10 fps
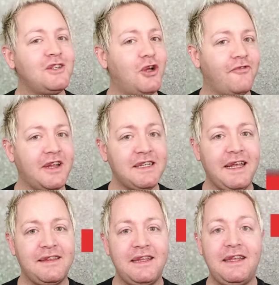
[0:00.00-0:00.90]
Don't forget to
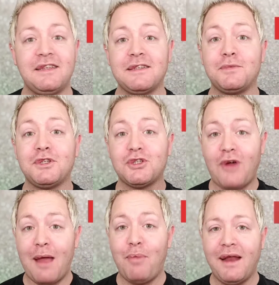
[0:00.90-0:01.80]
hit the
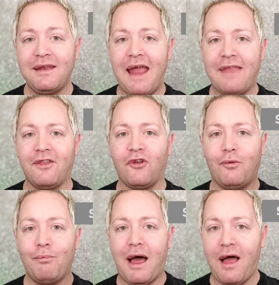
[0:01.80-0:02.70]
subscribe button and the
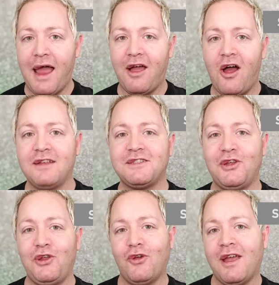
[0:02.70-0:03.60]
little bell icon so
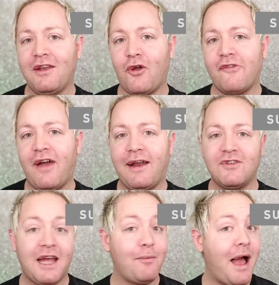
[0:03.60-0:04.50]
you can get notified every
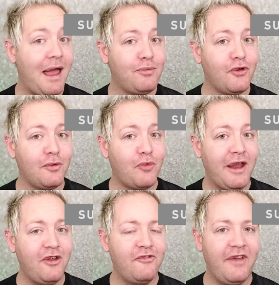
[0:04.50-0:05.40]
time I upload a
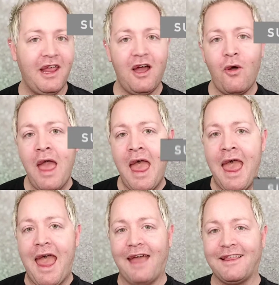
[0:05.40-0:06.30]
brand new video.
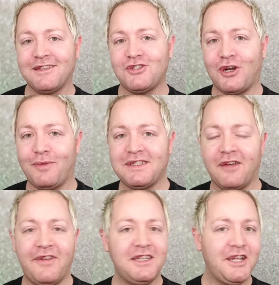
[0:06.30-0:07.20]
And let's turn
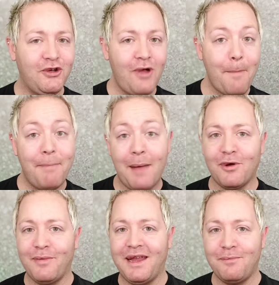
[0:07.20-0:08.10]
myself into
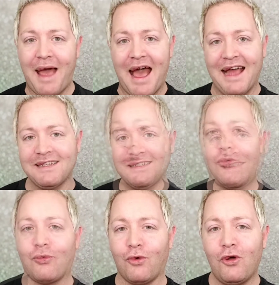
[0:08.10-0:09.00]
Peppermint Pat.
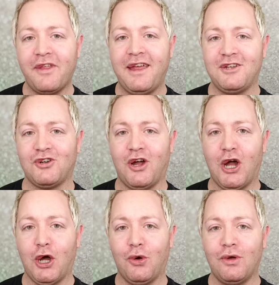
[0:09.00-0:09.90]
Roll the intro.